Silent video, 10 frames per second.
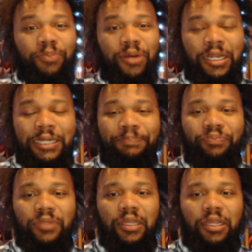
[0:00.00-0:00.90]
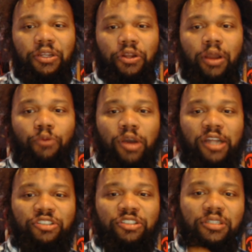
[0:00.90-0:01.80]
But, um, you know, I
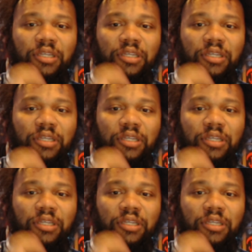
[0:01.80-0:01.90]
watched